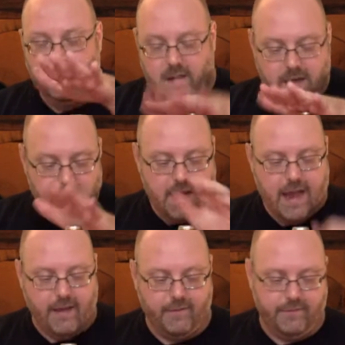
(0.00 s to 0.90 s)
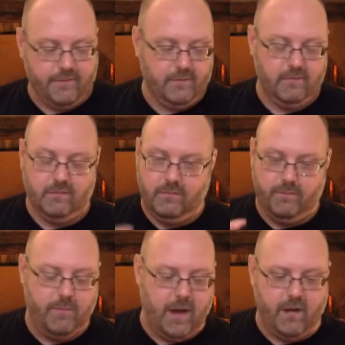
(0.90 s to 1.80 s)
You need to have
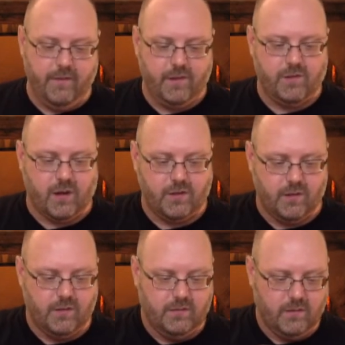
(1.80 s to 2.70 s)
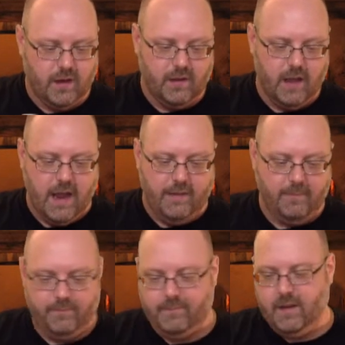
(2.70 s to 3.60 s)
better infrastructure
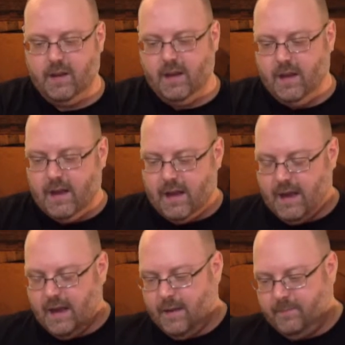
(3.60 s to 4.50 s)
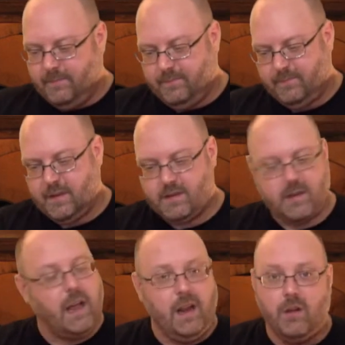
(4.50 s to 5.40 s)
online. Um,
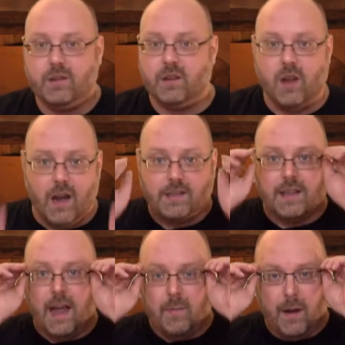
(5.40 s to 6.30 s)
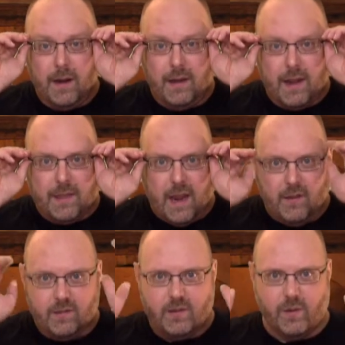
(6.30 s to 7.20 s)
I know it's going to cost a lot of money. You get that
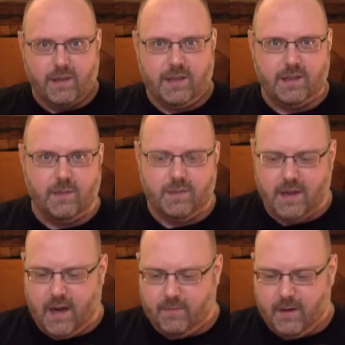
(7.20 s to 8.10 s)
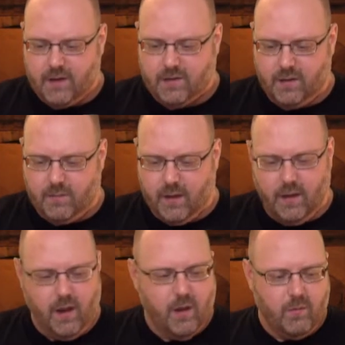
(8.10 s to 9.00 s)
inventory system set up initially,
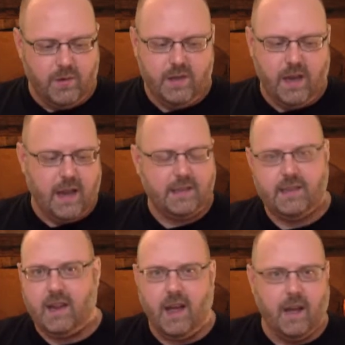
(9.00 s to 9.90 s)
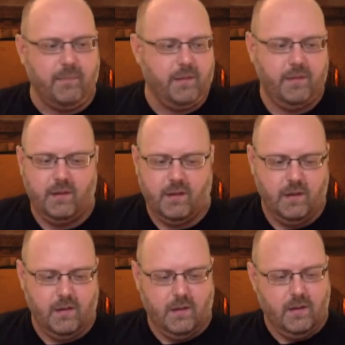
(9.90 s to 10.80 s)
but once you got it set up,
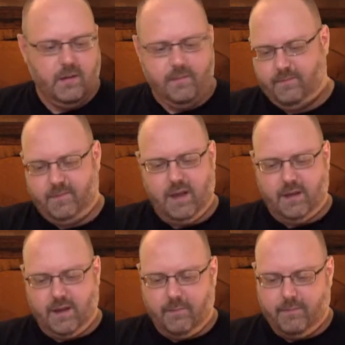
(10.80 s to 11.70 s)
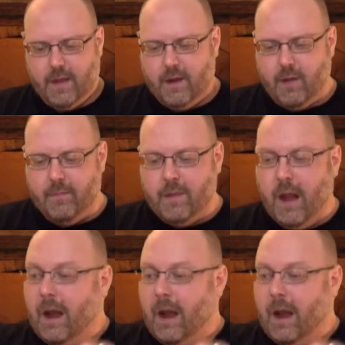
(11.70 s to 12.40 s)
I'm telling you. Anyway,